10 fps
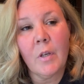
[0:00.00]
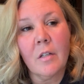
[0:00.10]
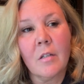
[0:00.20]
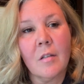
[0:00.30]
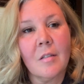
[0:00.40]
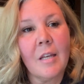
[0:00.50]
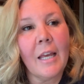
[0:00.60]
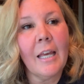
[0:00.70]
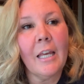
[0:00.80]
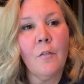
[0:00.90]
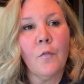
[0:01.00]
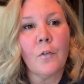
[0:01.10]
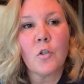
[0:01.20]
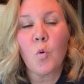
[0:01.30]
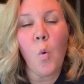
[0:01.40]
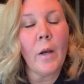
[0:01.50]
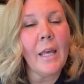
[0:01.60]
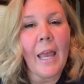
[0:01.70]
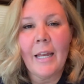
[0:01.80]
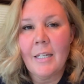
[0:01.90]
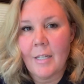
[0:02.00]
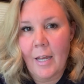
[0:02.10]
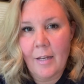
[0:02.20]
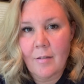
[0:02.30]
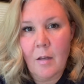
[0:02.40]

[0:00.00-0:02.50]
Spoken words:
get to stay in for 28 days,